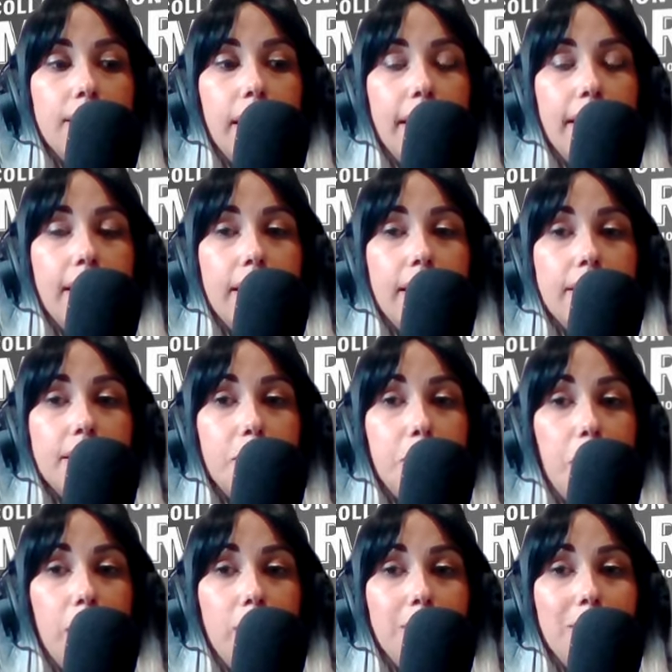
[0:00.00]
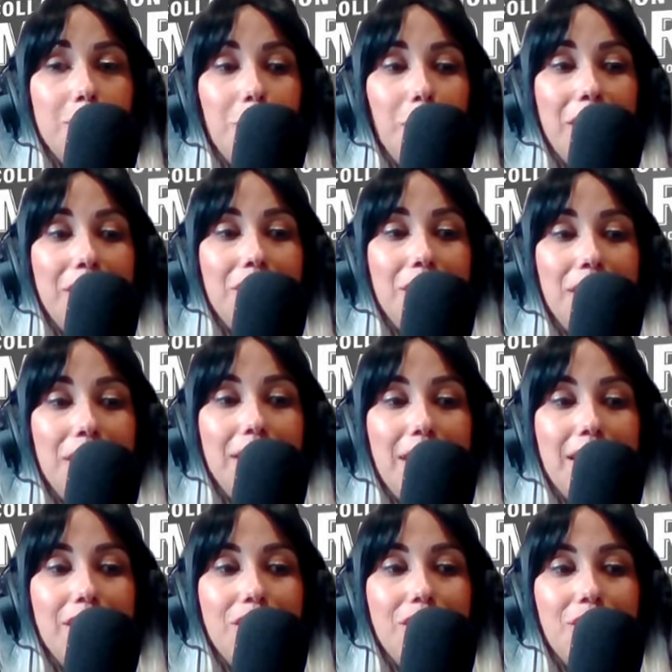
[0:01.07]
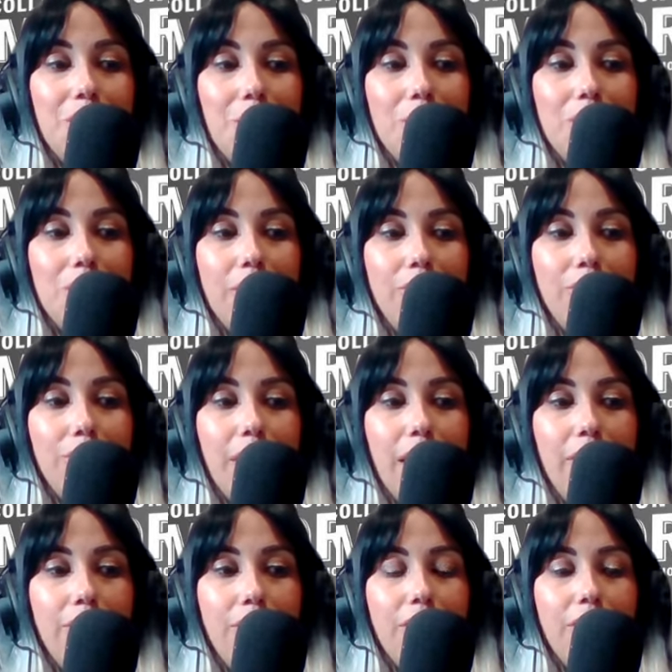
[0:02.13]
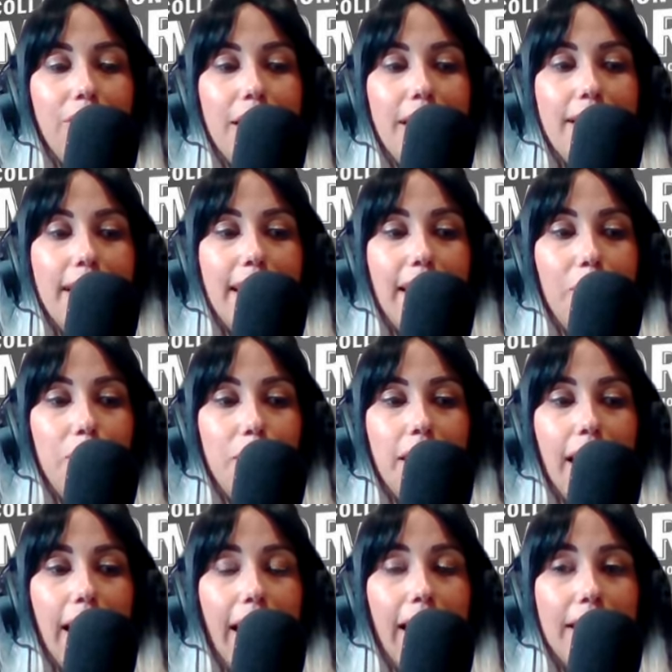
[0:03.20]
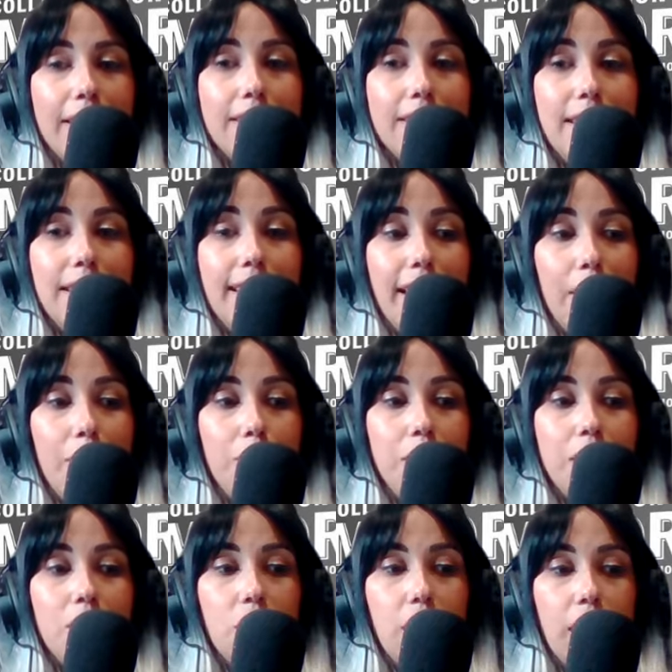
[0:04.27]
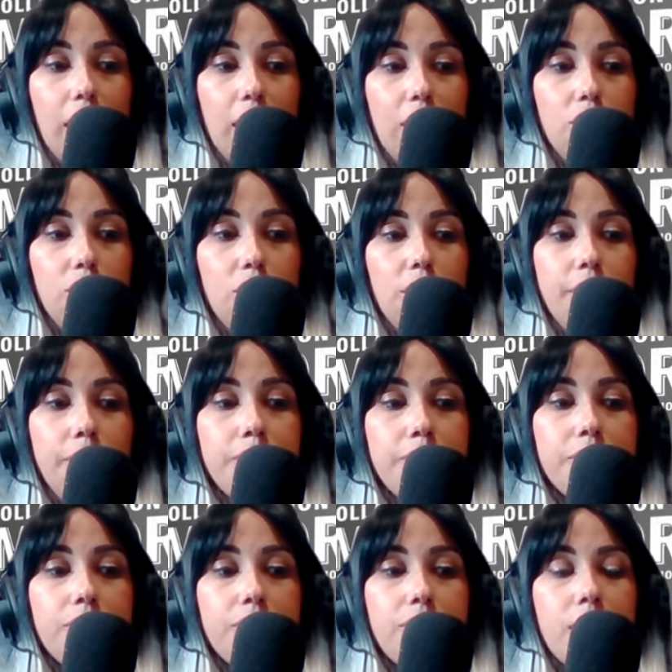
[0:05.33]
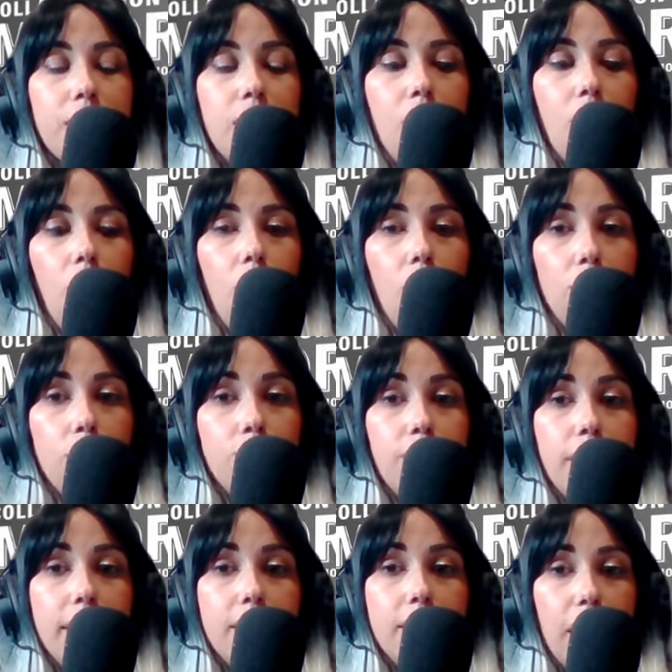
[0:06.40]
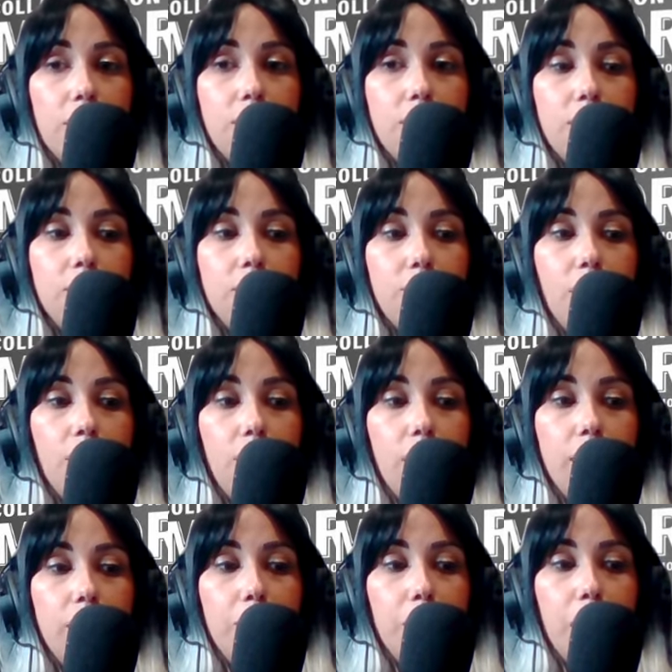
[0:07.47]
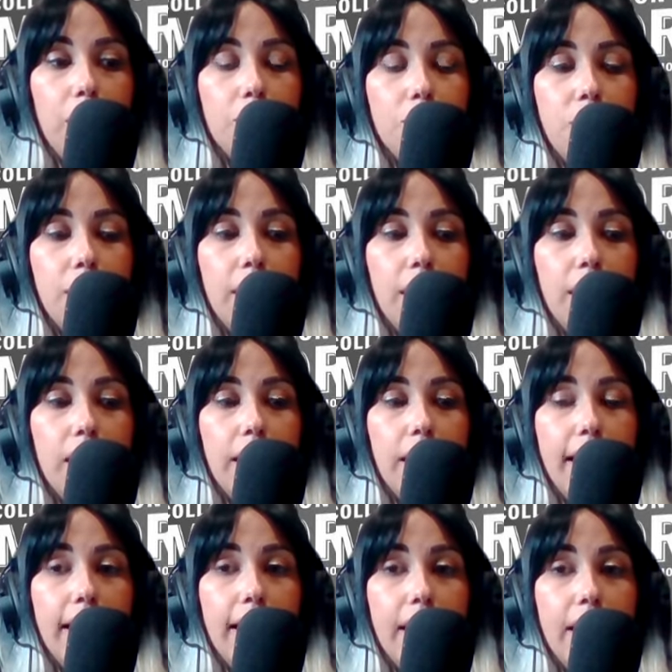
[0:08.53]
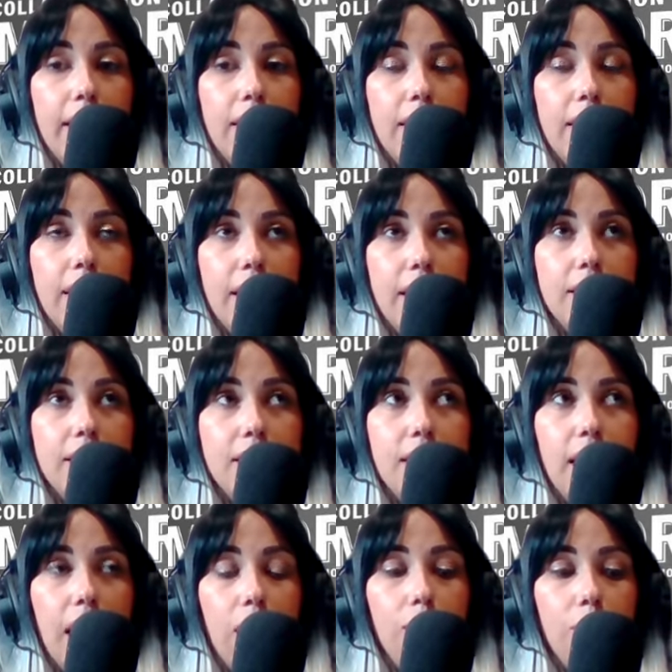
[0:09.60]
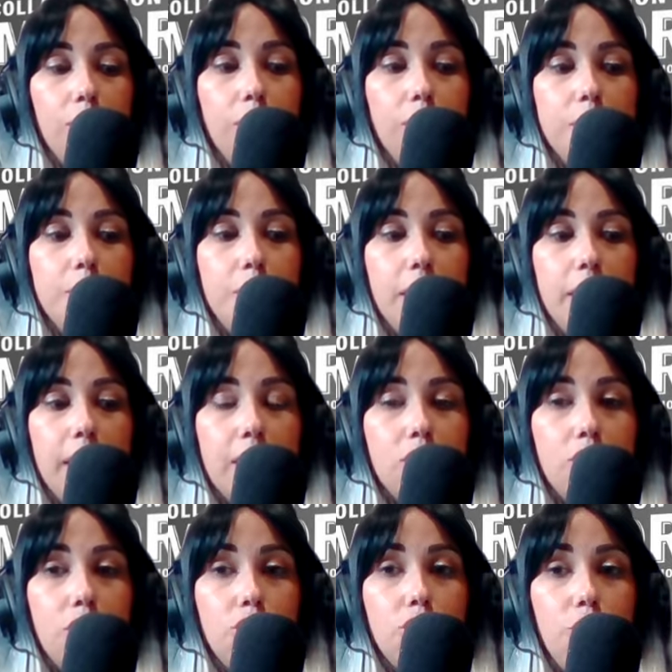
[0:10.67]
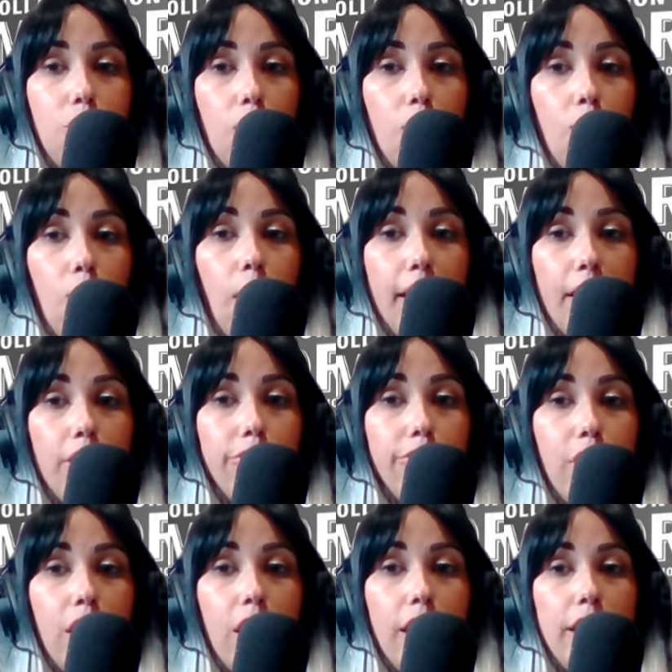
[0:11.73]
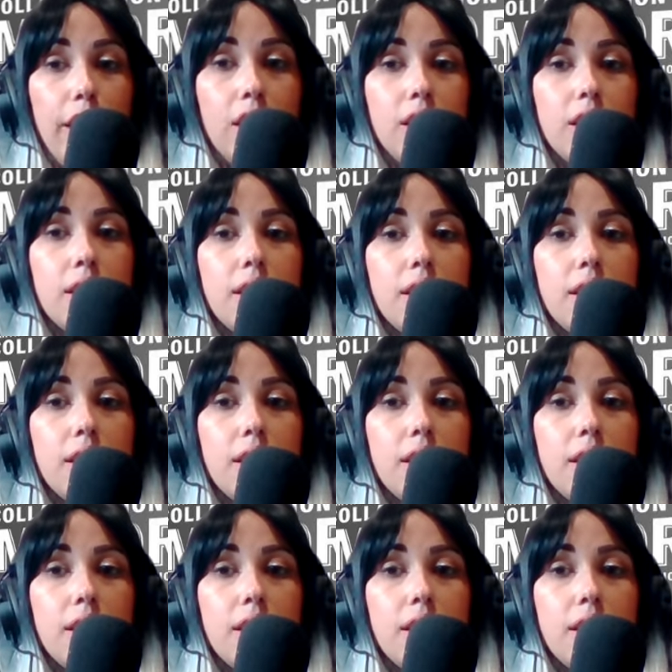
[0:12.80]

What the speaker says: is like an Excel spreadsheet that just goes on forever. It can't be hacked and it can't be changed. All transactions are on a blockchain, and this helps because there's no wire fraud.